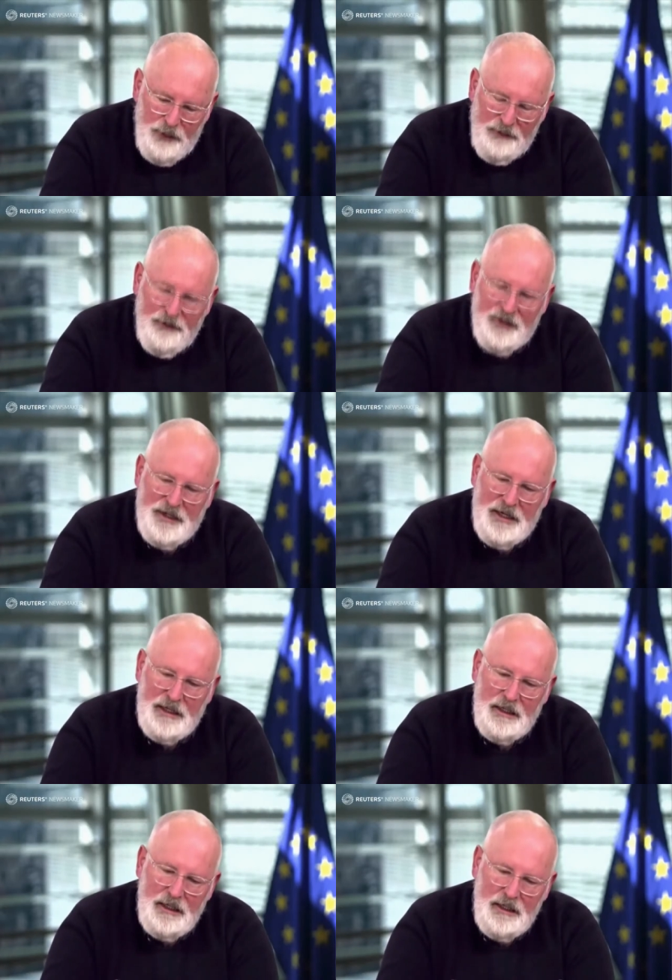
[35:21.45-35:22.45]

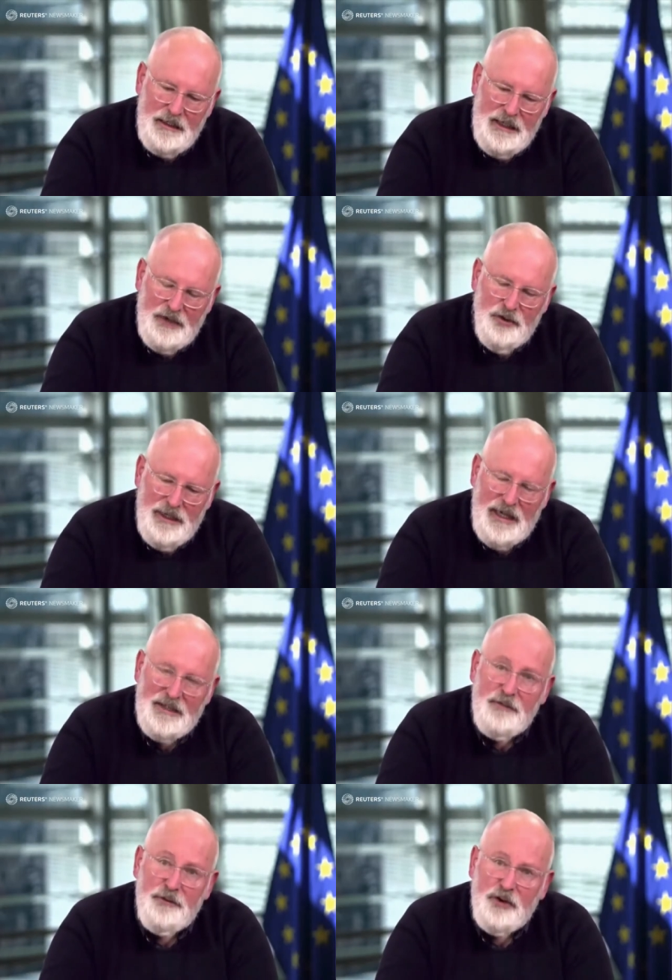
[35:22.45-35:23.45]
refitting natural
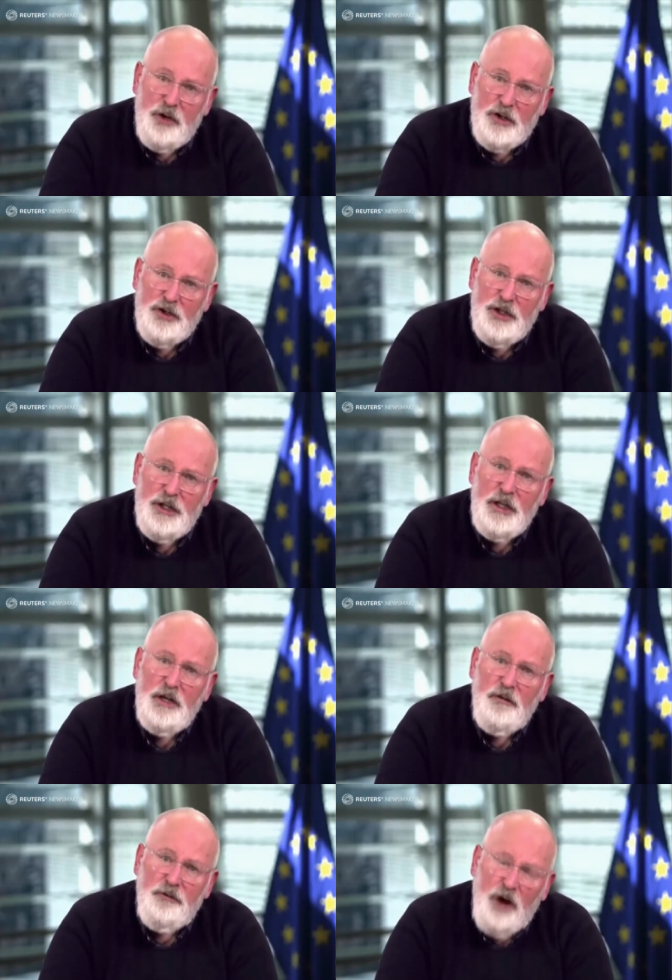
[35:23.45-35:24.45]
gas infrastructure
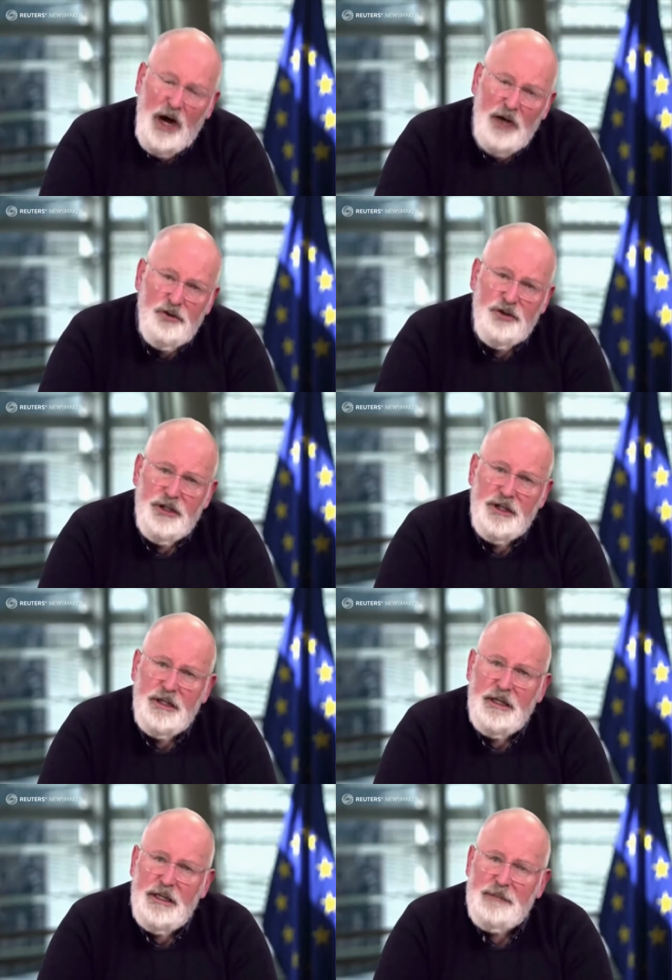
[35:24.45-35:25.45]
for
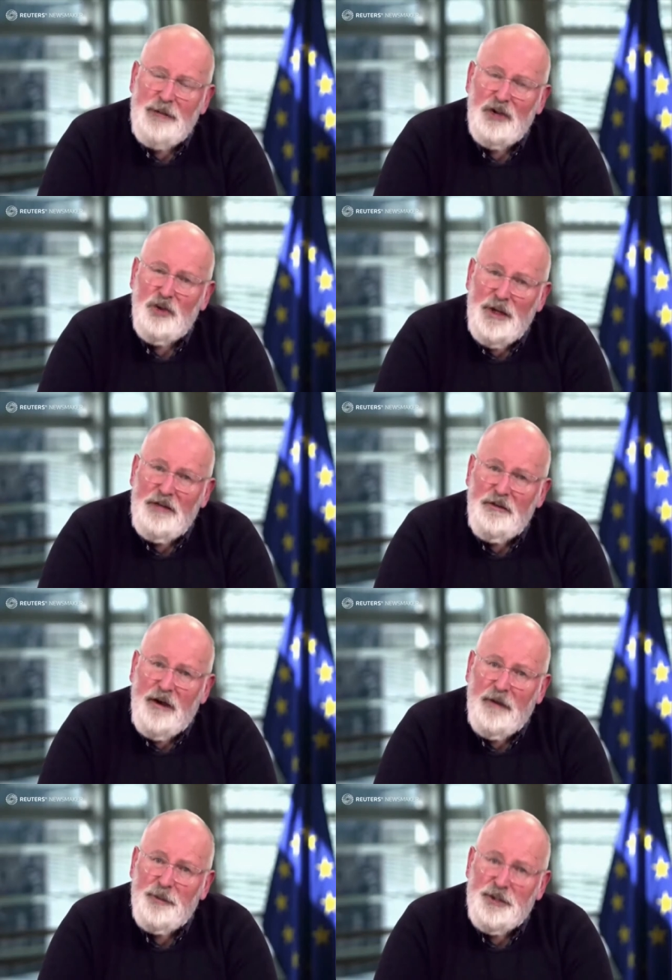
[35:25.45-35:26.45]
hydrogen is about
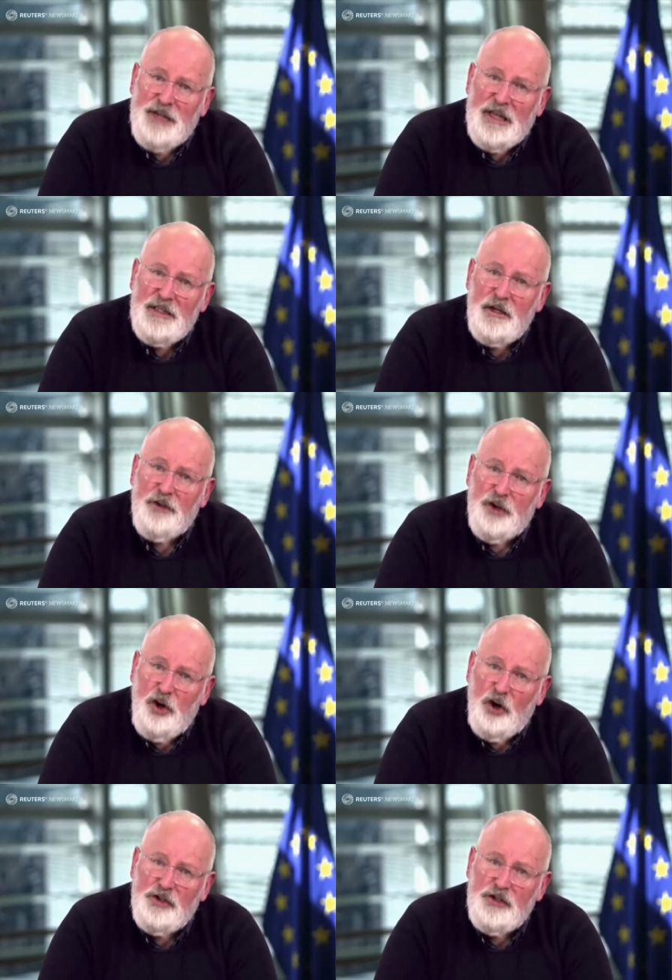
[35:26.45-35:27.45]
25% of the
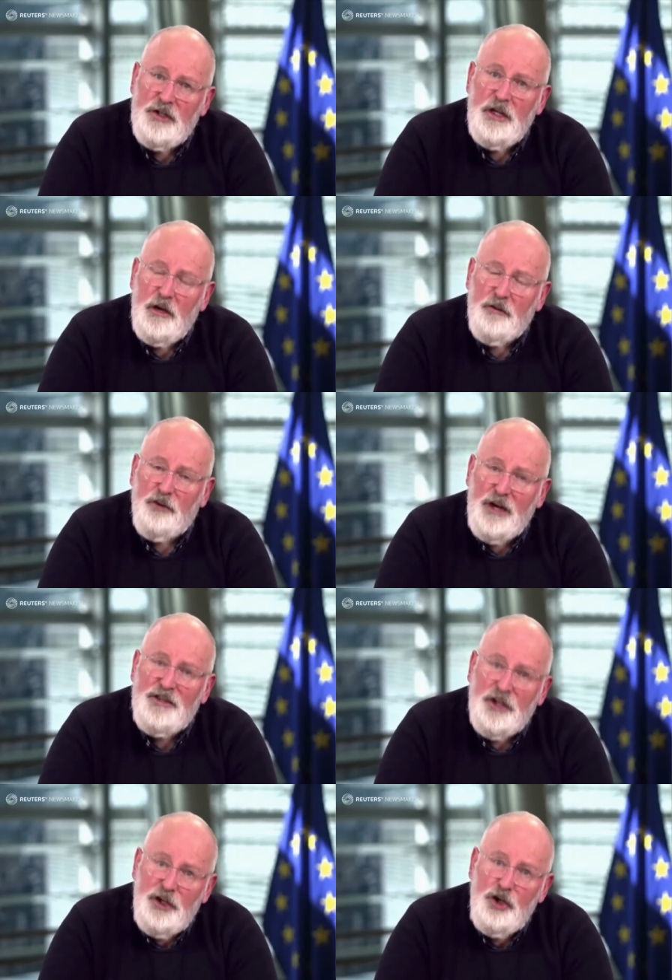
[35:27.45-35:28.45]
cost of
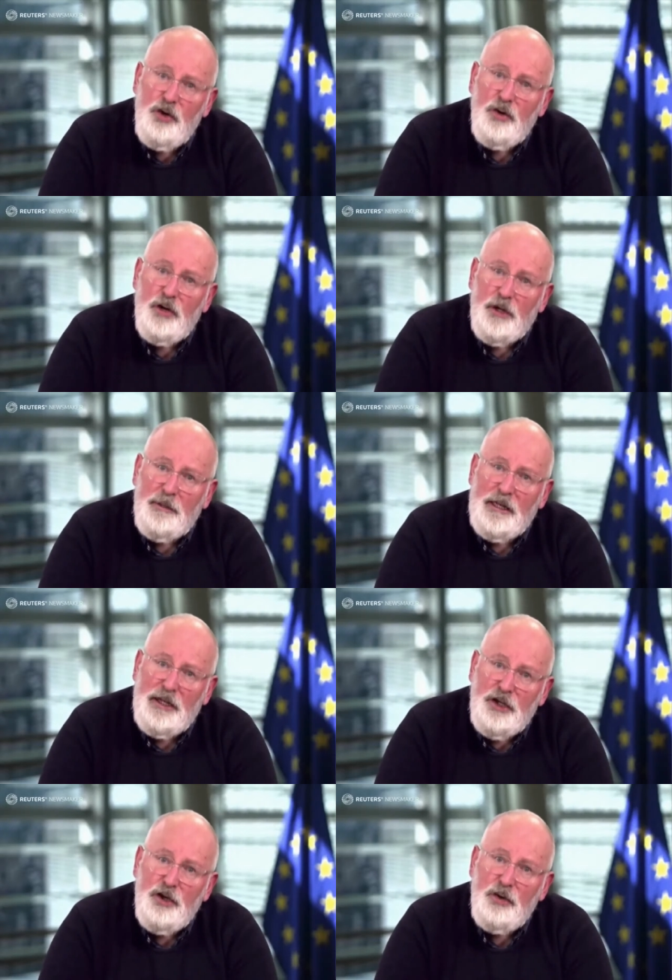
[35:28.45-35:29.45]
creating a
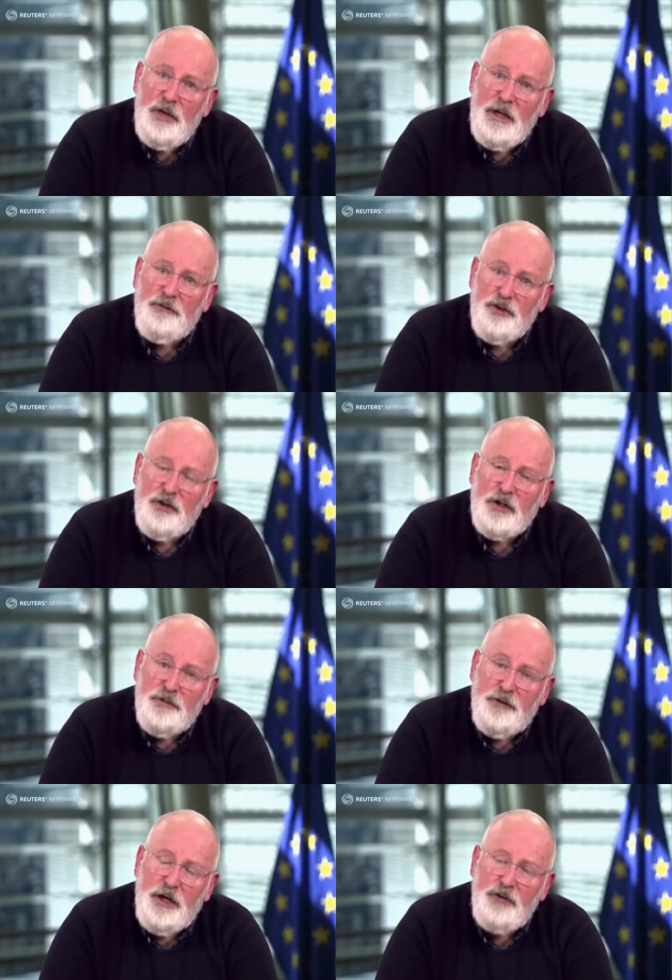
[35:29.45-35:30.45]
completely new
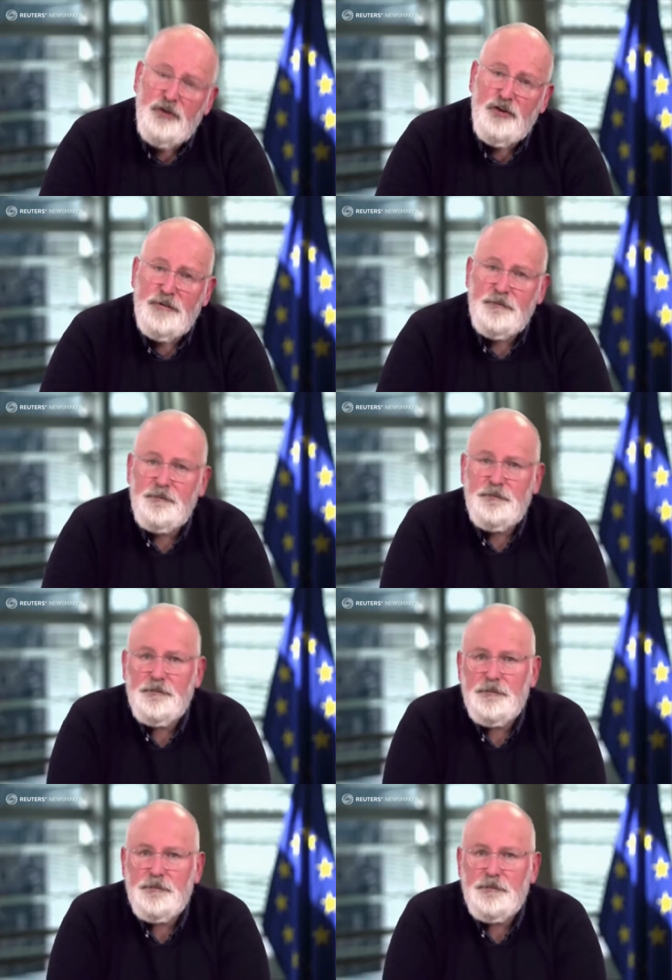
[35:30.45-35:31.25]
infrastructure for hydrogen.